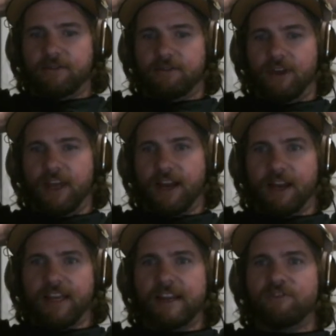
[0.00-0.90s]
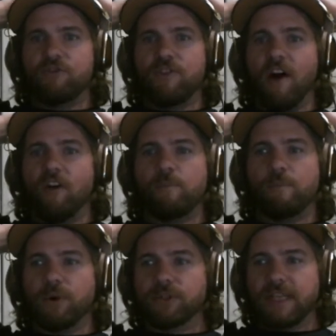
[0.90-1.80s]
you've now
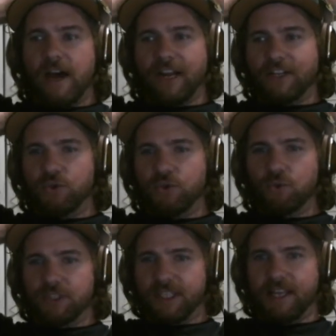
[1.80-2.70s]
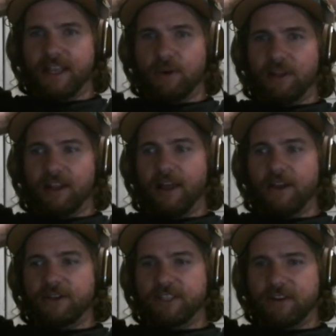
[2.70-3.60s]
built out a tool set that will allow
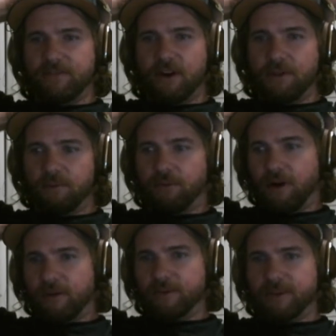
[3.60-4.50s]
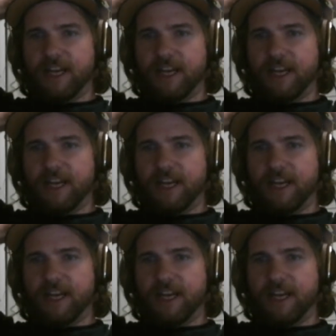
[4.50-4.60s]
you to solve other problems.